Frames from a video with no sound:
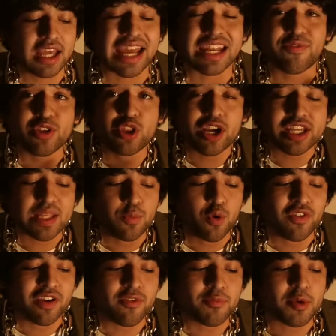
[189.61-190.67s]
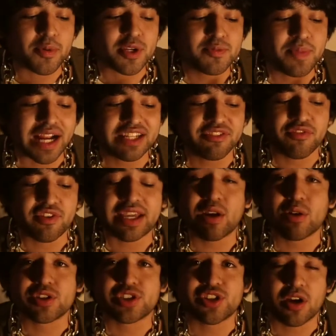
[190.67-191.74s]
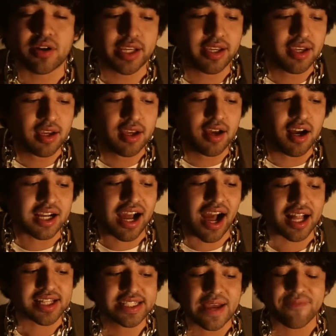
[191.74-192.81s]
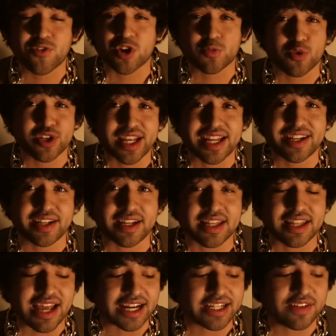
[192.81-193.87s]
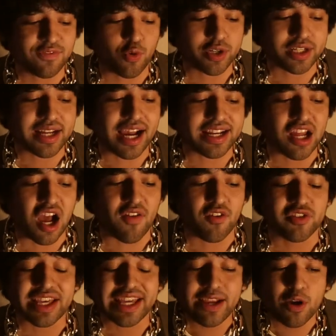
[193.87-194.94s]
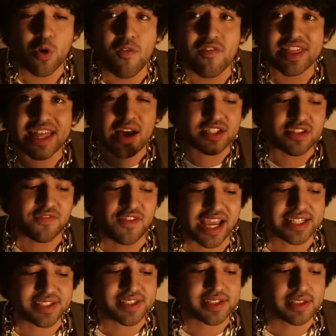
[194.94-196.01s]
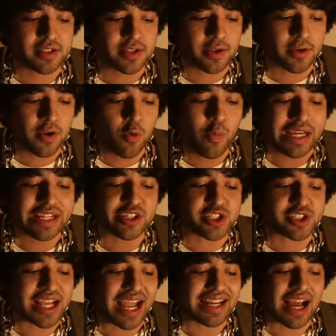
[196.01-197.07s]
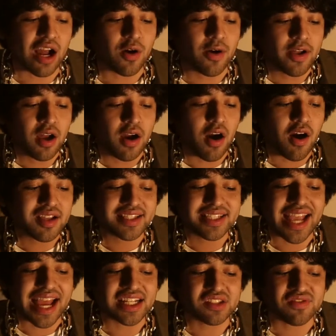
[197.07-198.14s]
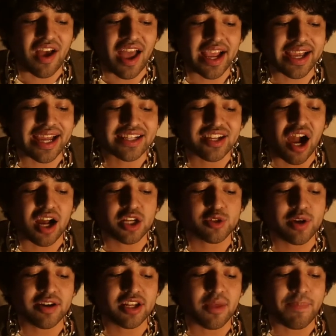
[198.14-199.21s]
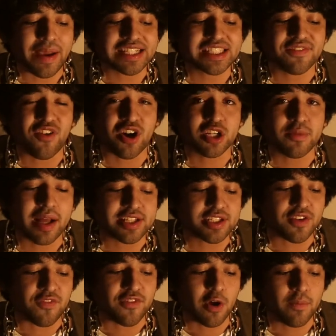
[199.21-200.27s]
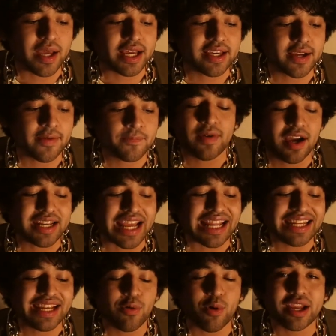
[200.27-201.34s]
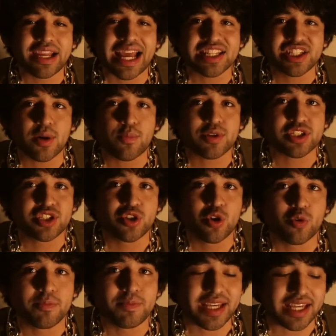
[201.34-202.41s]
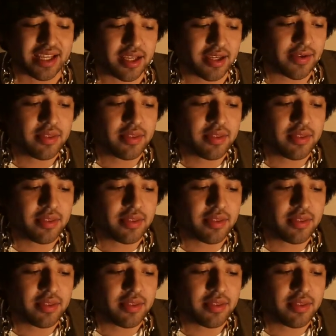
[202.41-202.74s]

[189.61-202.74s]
And if we look at the movie from the perspective of a hero's journey, a concept first presented in the 1949 novel The Hero of a Thousand Faces, we can understand how unsatisfying and contrary to the basic fundamentals of filmmaking, an ending where he ends up with Su would be.